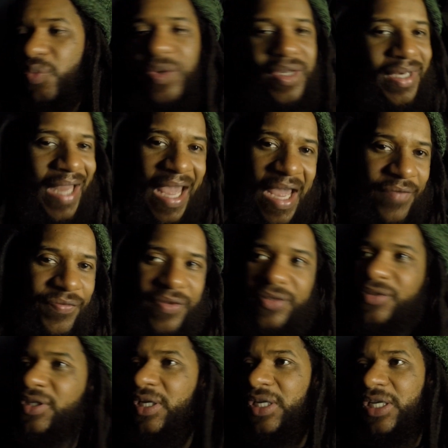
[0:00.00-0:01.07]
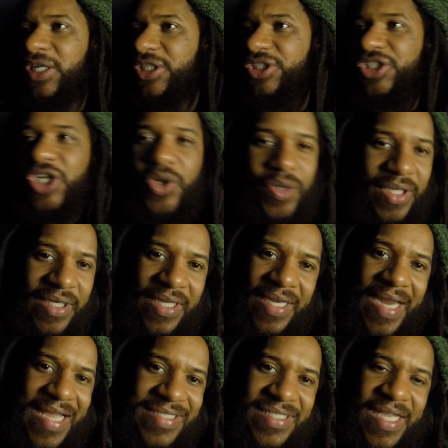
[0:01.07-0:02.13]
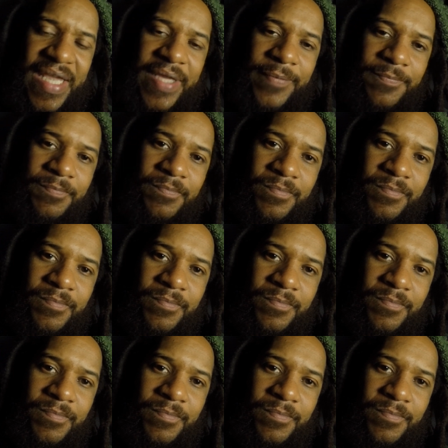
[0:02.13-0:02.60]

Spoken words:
we laugh and joke, and then that's it.